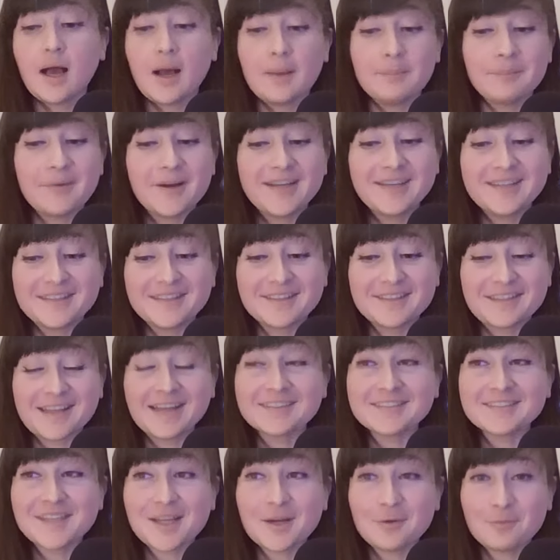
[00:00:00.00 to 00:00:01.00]
But
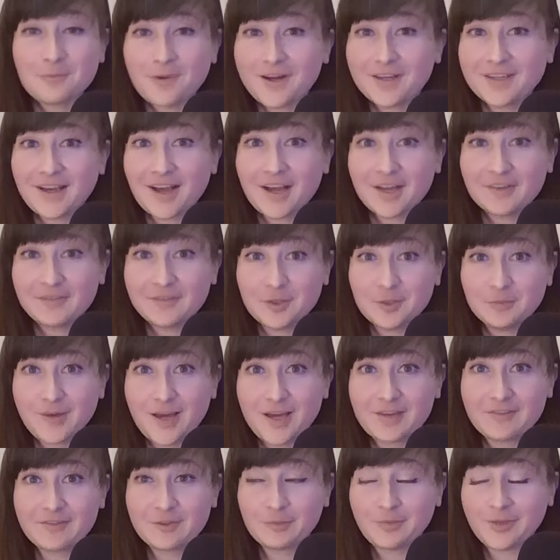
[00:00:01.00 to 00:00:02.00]
that's not why I feel
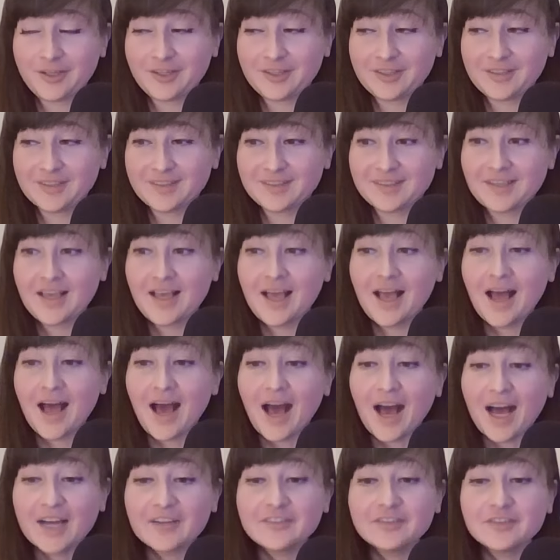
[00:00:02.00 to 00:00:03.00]
bad for Paris.
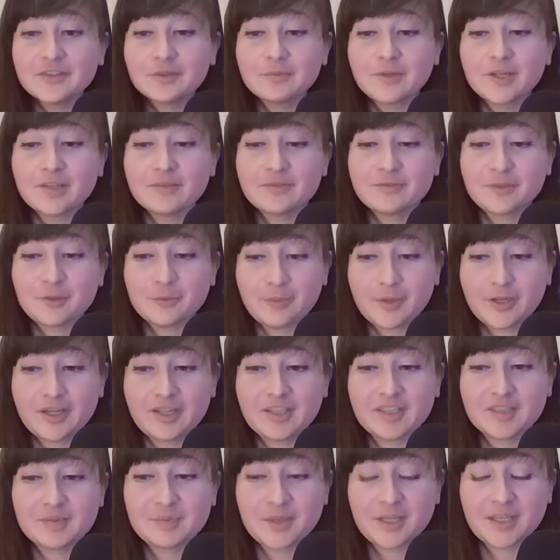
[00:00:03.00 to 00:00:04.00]
I feel bad for
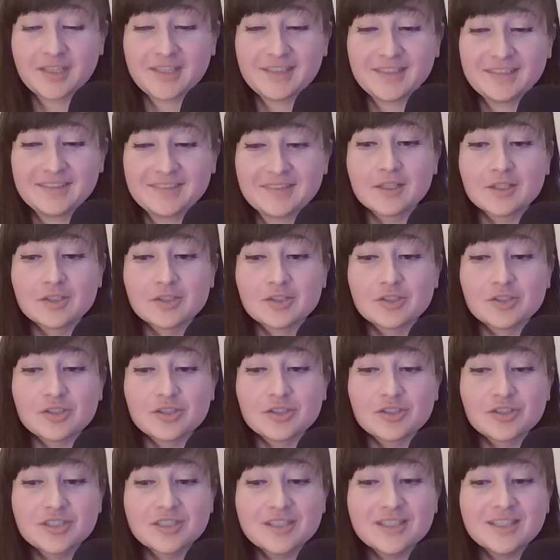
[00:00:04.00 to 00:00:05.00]
Paris because
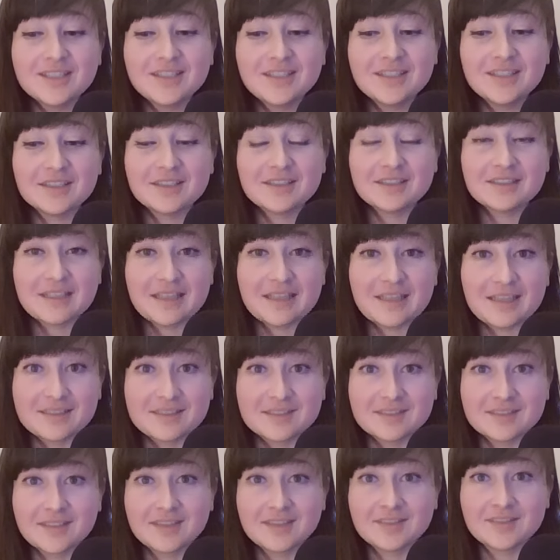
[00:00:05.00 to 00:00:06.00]
she
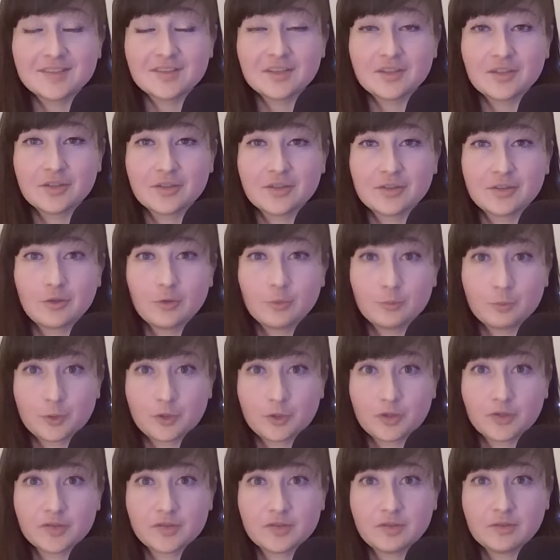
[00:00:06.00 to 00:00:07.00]
exists in her own
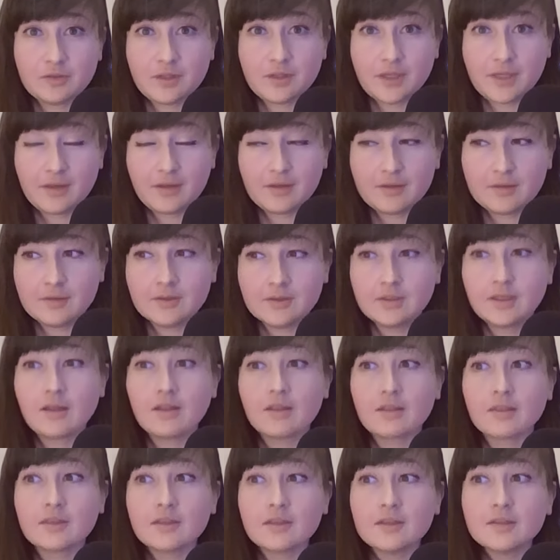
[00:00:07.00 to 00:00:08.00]
personal hell.
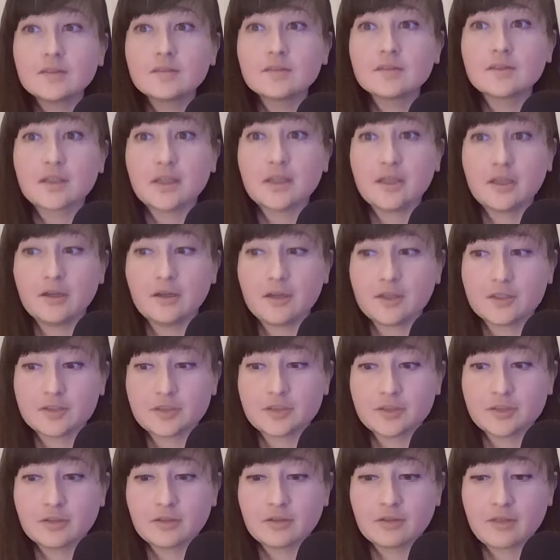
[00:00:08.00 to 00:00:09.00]
This is a
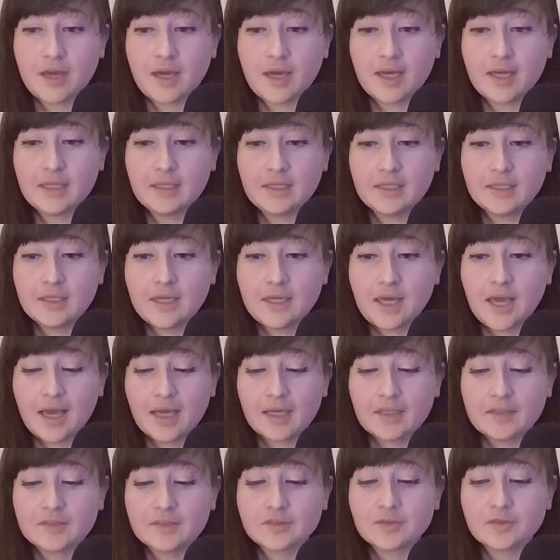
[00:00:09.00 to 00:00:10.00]
character that
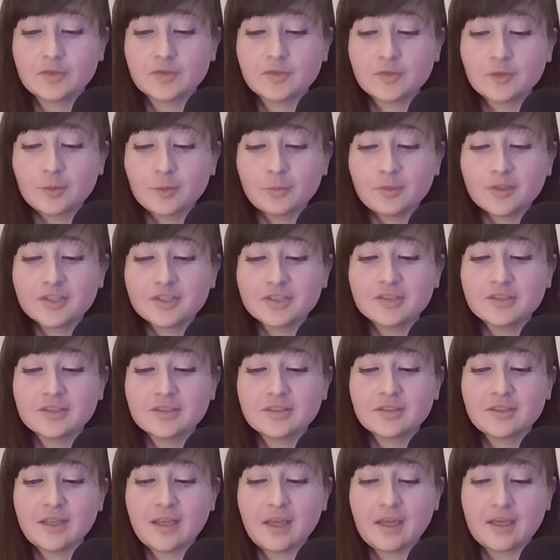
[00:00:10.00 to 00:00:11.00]
has so much
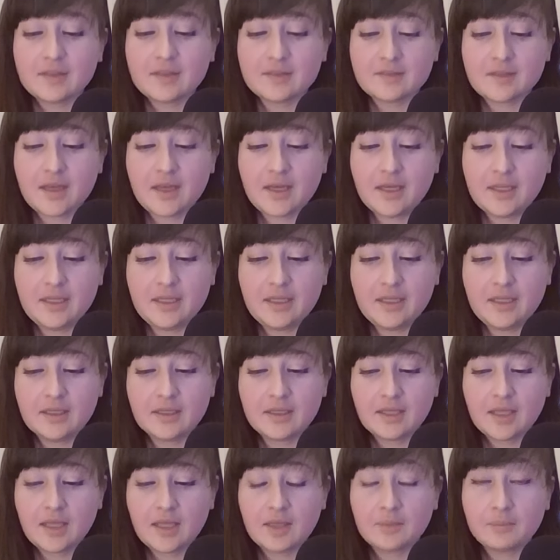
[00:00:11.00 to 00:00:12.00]

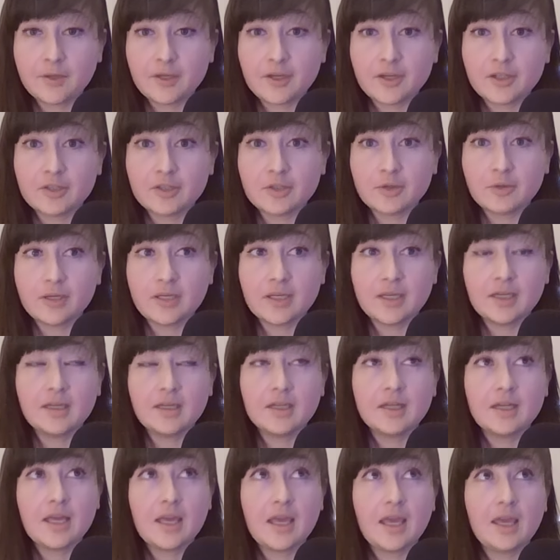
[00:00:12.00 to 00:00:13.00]
anxiety and
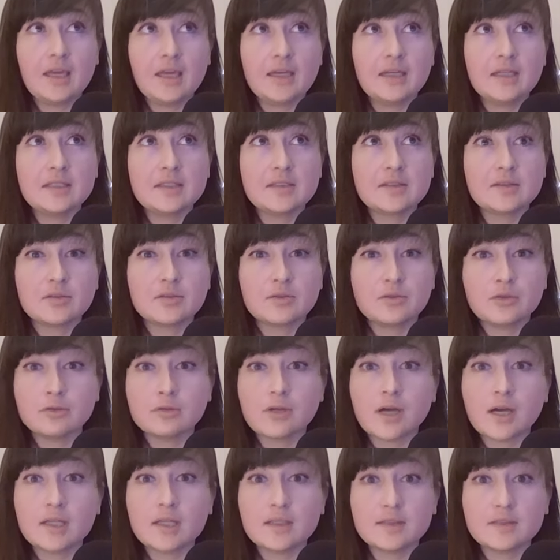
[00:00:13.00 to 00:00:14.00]
paranoia and
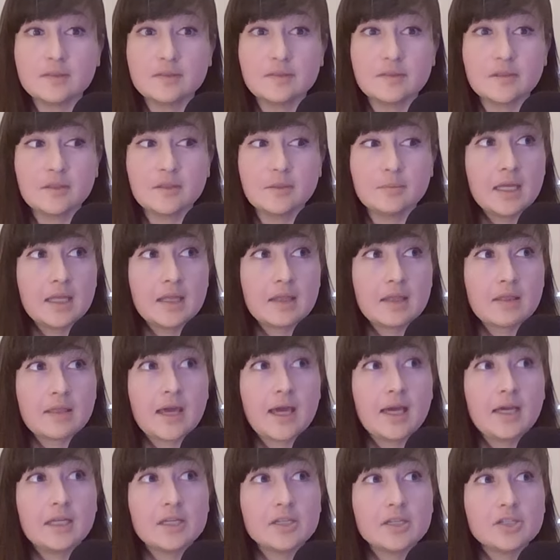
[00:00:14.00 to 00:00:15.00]
neuroticism
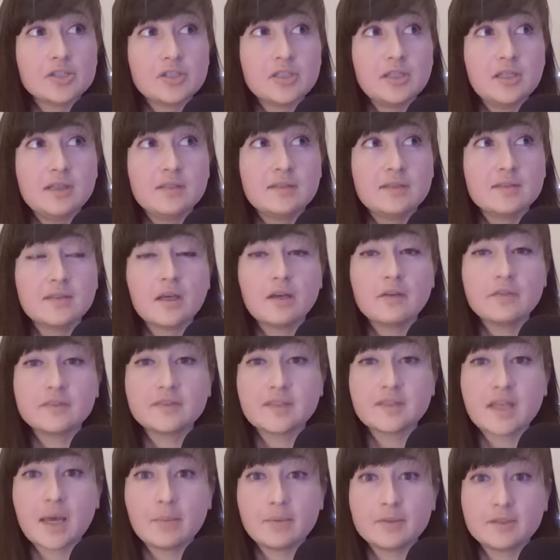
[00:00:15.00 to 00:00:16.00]
that she self
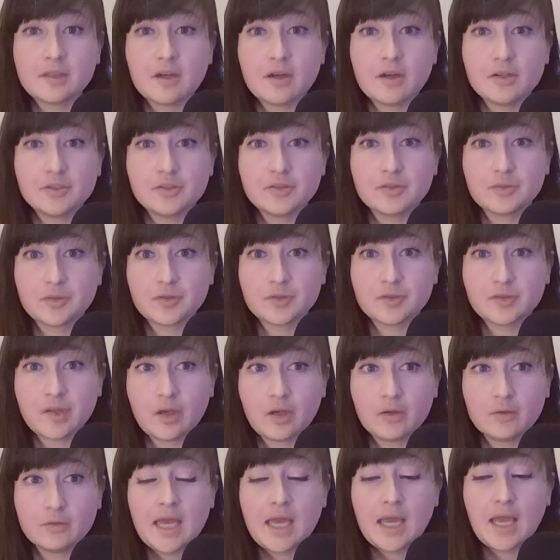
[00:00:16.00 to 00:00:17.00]
sabotages
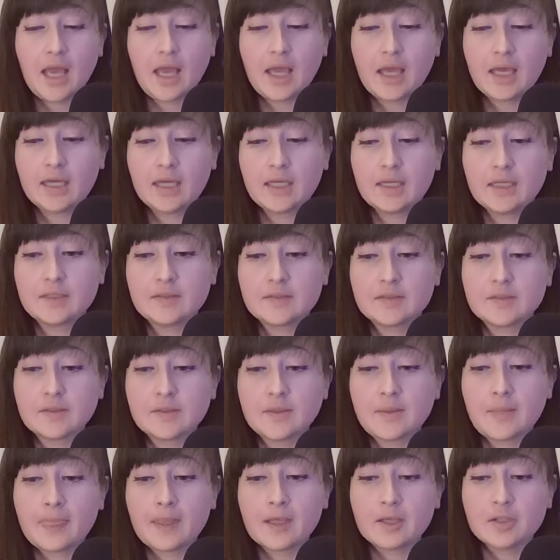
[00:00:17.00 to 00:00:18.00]
herself. And
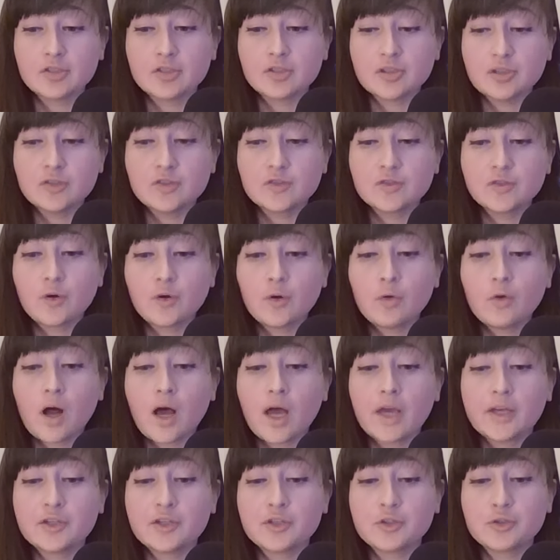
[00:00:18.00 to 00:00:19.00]
she's so
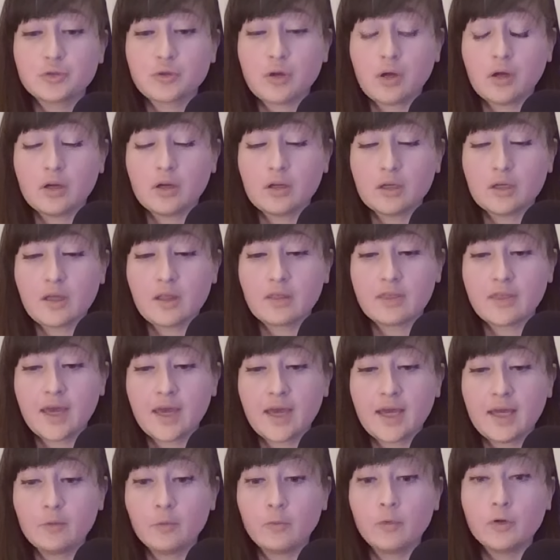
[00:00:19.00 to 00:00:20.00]
high strung
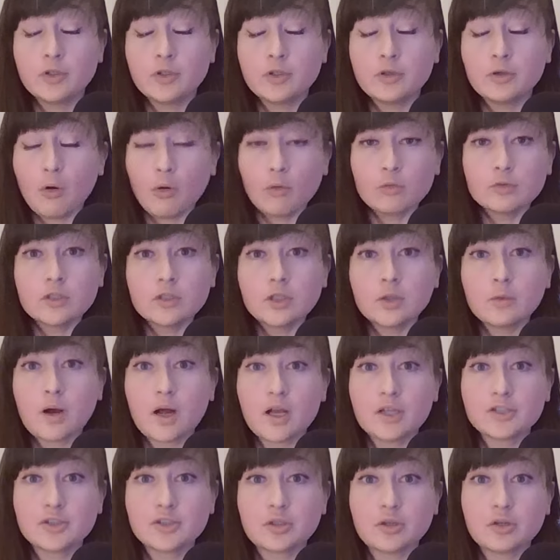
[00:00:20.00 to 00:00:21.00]
that when you only
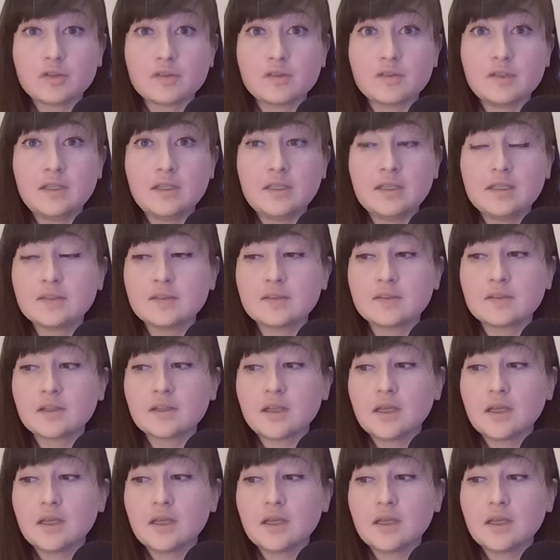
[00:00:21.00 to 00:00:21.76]
watch her scenes,